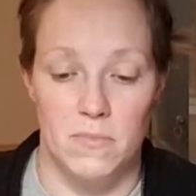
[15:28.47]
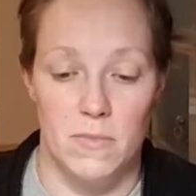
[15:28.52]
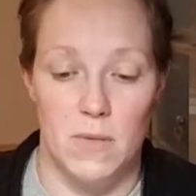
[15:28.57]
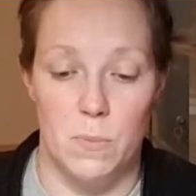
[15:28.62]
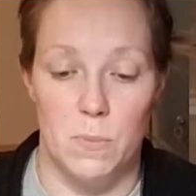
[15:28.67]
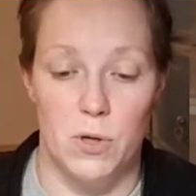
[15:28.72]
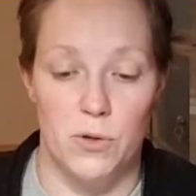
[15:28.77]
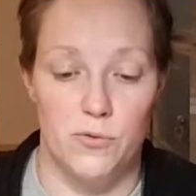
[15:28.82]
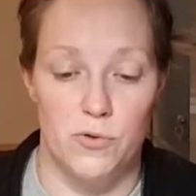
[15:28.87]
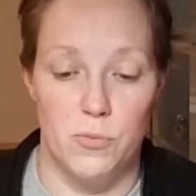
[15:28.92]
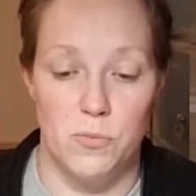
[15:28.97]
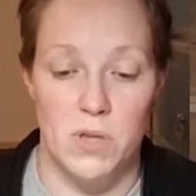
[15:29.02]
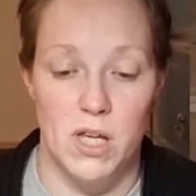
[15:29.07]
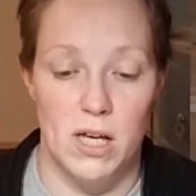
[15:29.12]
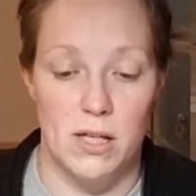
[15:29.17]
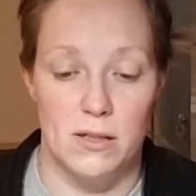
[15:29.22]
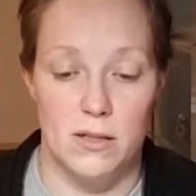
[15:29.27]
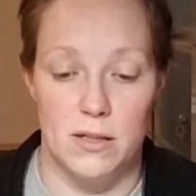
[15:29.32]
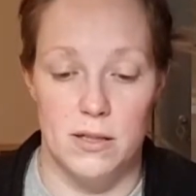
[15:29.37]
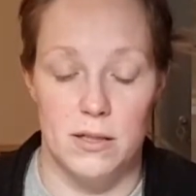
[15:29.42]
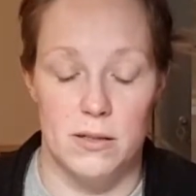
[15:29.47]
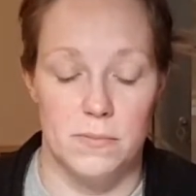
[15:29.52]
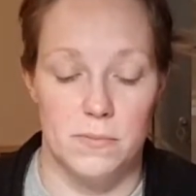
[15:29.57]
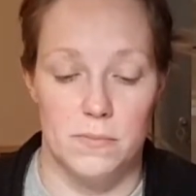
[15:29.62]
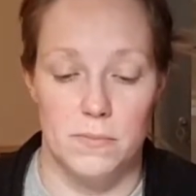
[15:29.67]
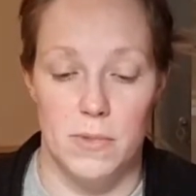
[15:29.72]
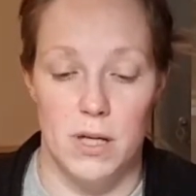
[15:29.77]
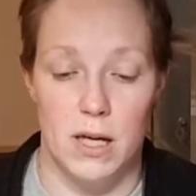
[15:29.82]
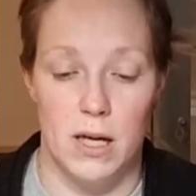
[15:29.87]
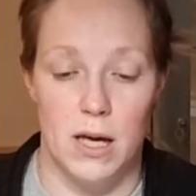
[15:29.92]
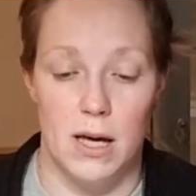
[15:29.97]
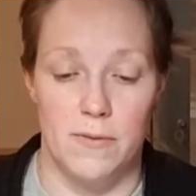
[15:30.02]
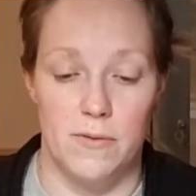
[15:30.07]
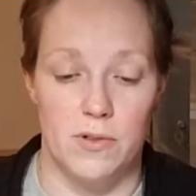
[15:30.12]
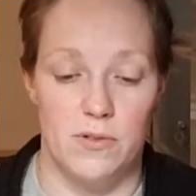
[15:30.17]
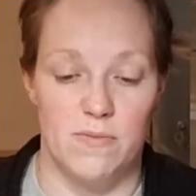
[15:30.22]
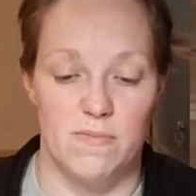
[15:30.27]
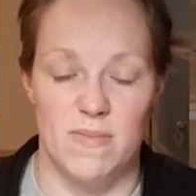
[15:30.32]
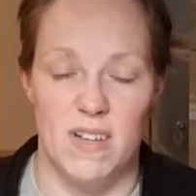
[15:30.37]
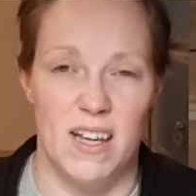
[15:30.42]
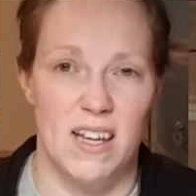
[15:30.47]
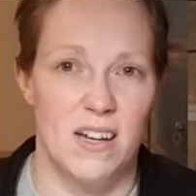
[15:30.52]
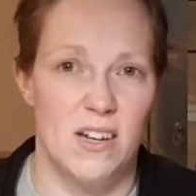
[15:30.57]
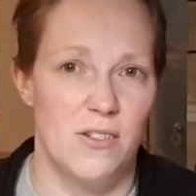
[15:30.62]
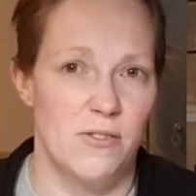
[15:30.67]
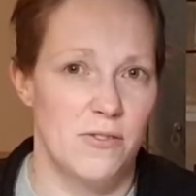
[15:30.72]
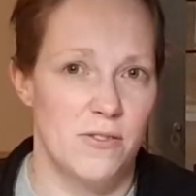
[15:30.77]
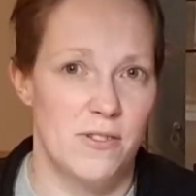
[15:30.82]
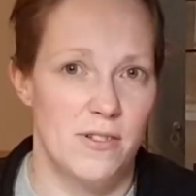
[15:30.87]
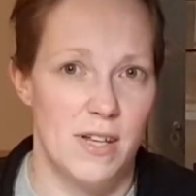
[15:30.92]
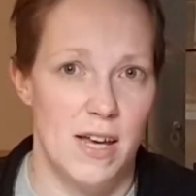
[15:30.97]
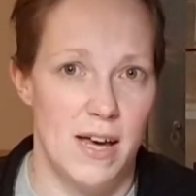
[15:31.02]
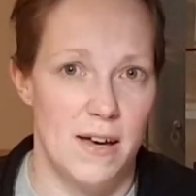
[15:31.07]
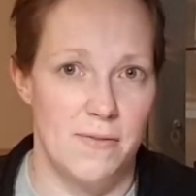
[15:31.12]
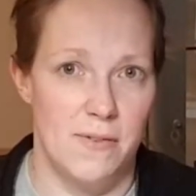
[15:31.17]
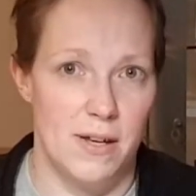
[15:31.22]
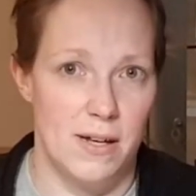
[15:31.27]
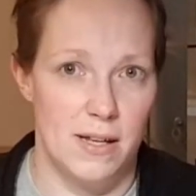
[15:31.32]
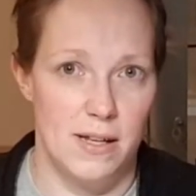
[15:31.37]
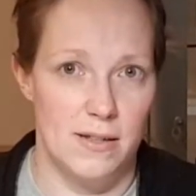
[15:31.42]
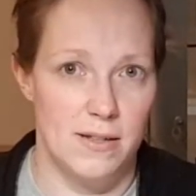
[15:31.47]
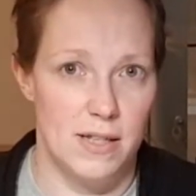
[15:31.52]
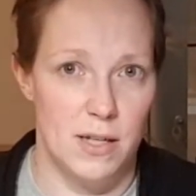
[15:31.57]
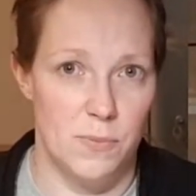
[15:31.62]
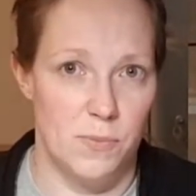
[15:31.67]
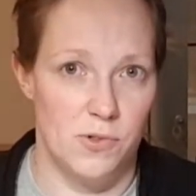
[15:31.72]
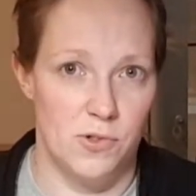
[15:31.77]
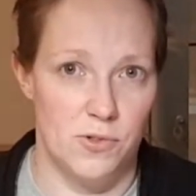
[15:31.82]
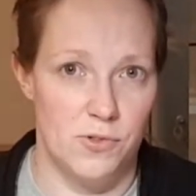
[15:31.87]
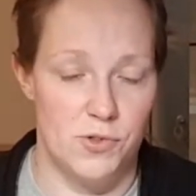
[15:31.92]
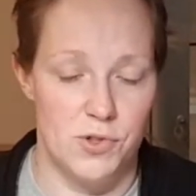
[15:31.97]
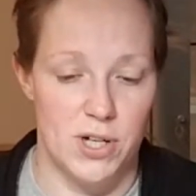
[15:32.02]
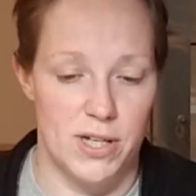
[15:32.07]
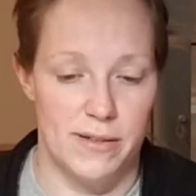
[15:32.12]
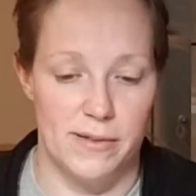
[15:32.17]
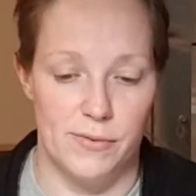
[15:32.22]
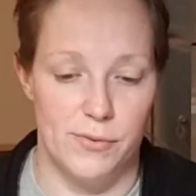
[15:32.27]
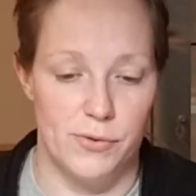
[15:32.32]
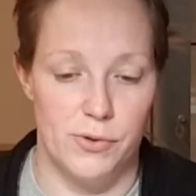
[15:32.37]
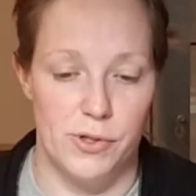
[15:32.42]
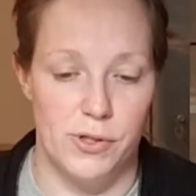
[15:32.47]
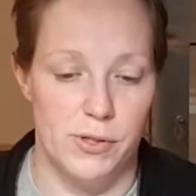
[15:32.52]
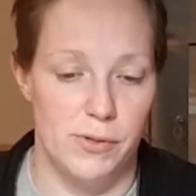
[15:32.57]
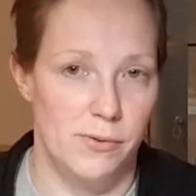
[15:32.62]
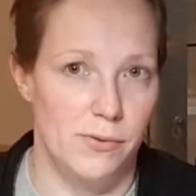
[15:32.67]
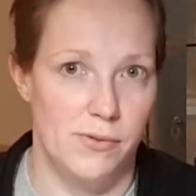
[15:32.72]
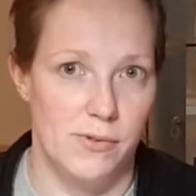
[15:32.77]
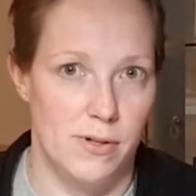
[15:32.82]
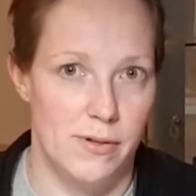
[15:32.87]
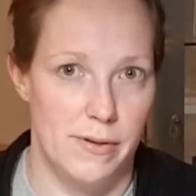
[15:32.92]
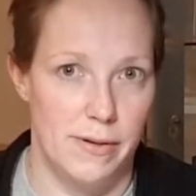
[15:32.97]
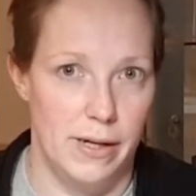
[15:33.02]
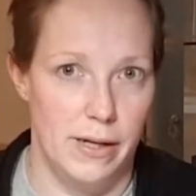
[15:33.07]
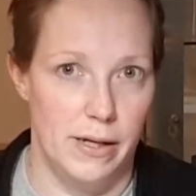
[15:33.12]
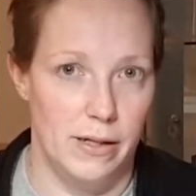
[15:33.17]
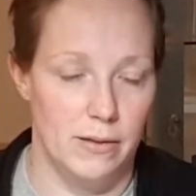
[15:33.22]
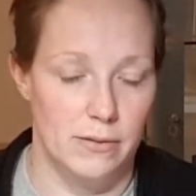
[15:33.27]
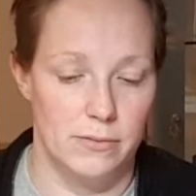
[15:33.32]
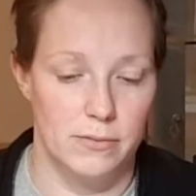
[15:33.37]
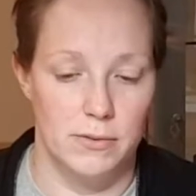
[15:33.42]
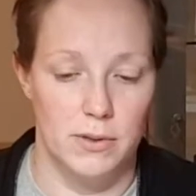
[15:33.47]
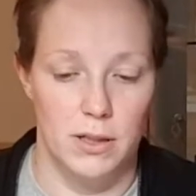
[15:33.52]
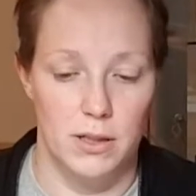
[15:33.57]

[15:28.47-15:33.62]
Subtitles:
apart from that, I don't have any tips or tricks for you, sorry.